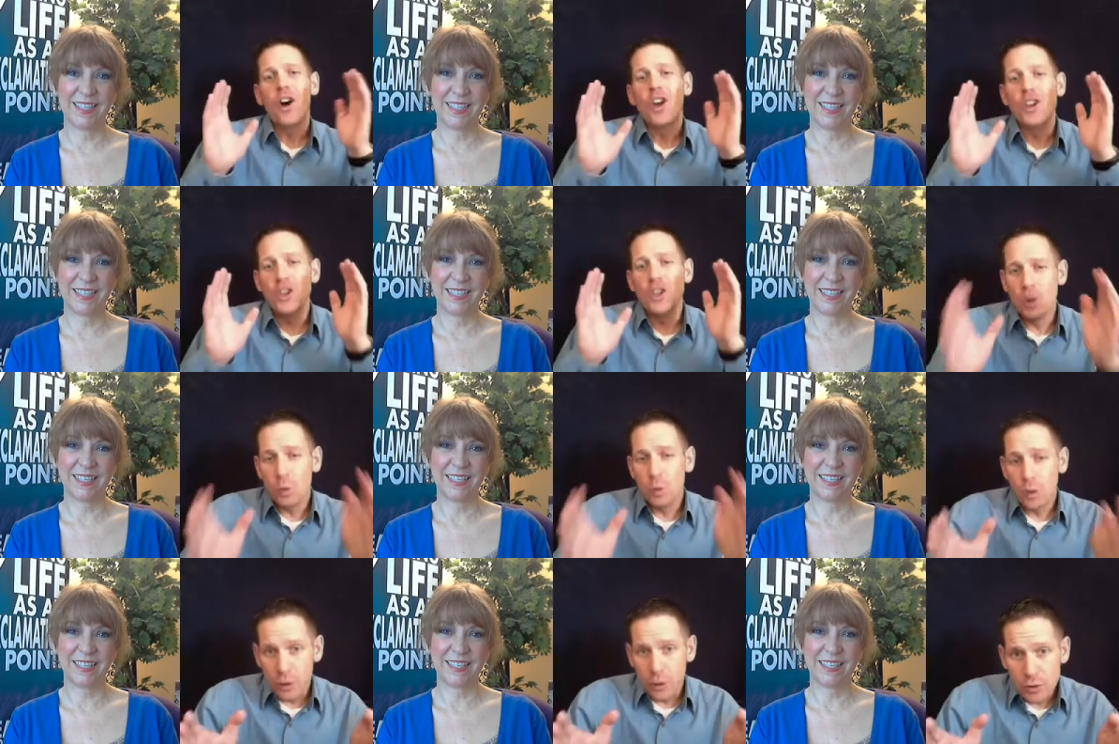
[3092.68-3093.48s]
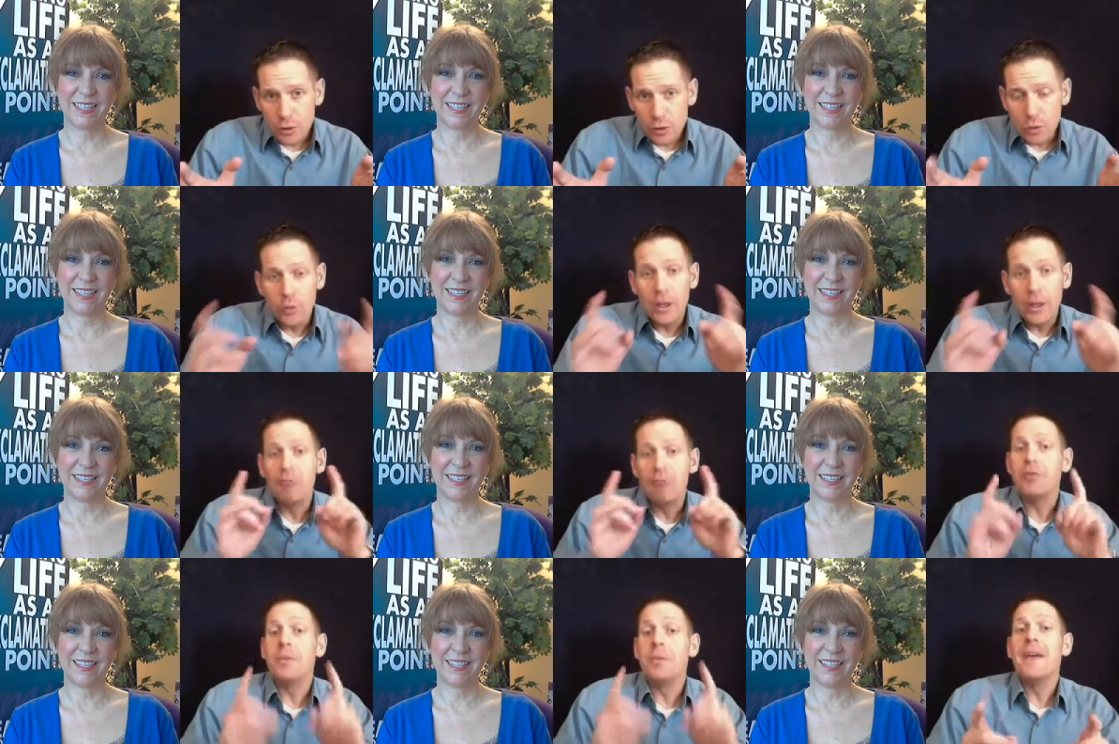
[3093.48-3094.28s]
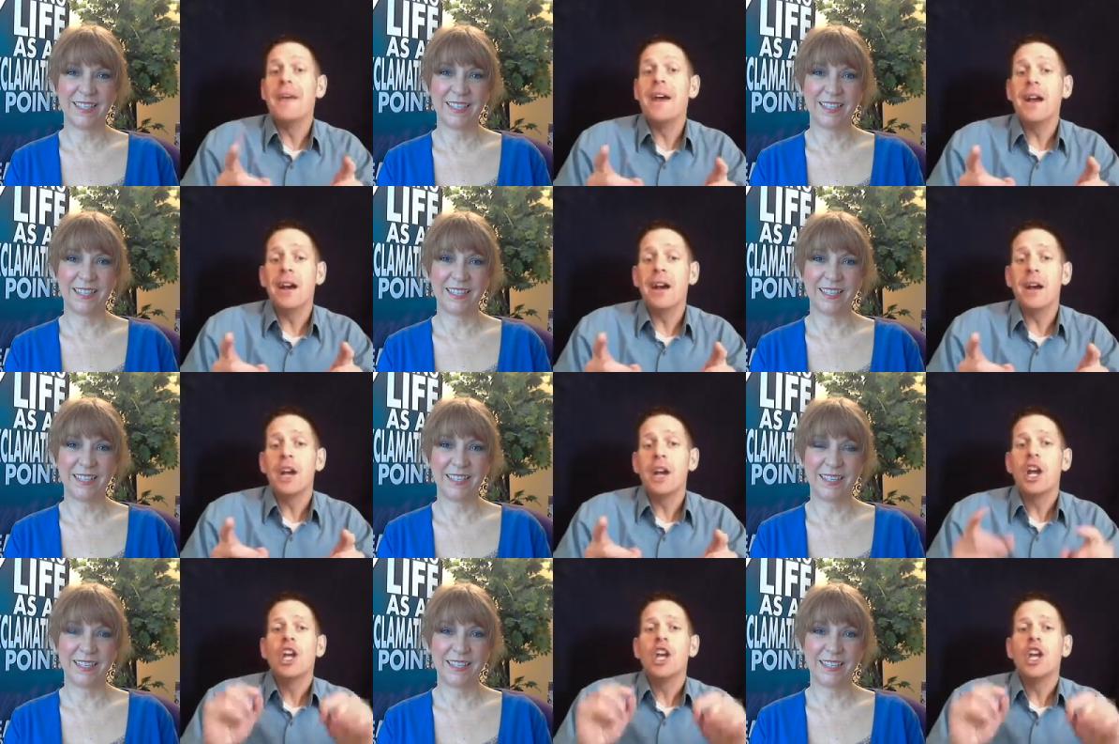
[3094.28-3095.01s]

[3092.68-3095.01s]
Speaker 1: You will know the truth, and from there,